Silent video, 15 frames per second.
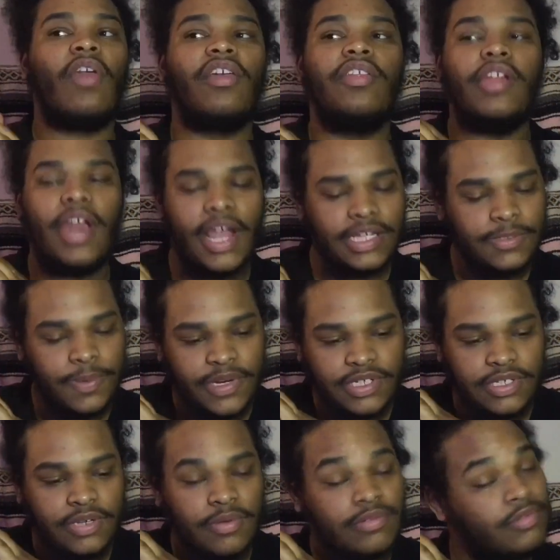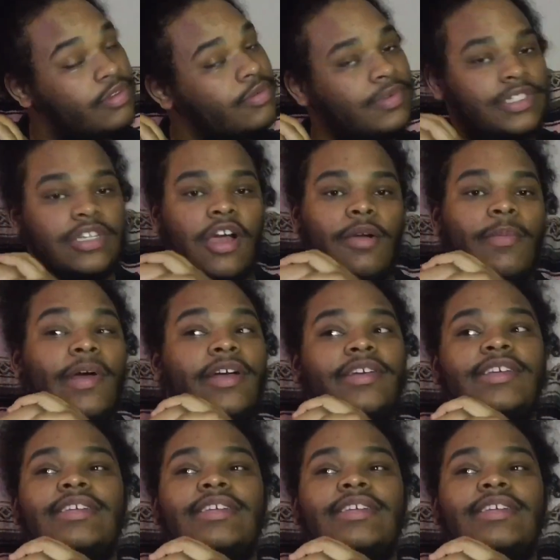The next person I'm going to be talking about